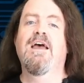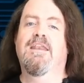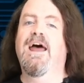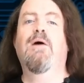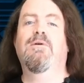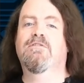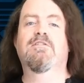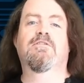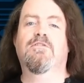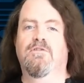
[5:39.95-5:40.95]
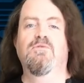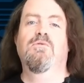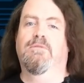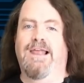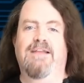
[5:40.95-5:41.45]
Now it's just
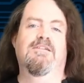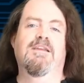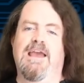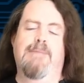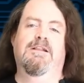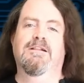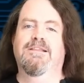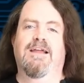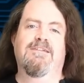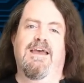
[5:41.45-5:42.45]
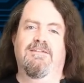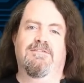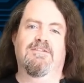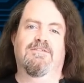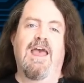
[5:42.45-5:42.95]
two Latin capital letter
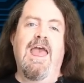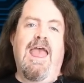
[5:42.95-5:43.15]
S's.